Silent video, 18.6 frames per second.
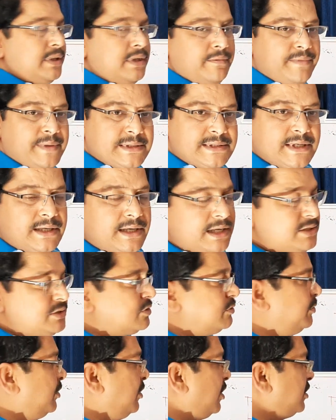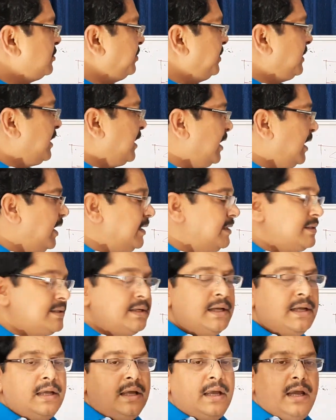the patient has to be hospitalized
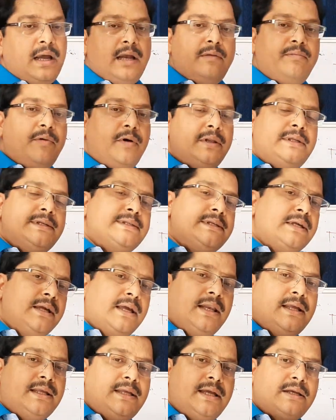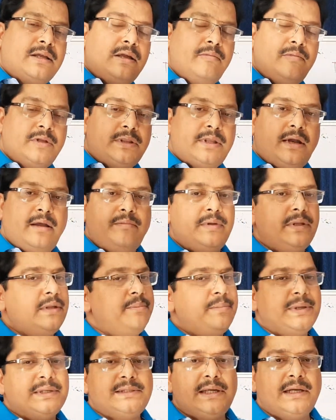And for the single agent chemotherapy, the
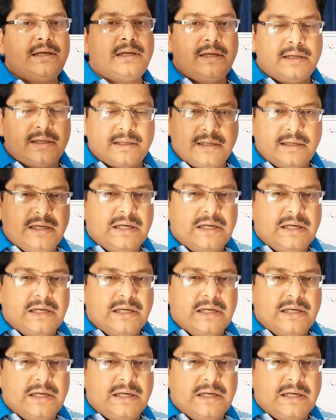patient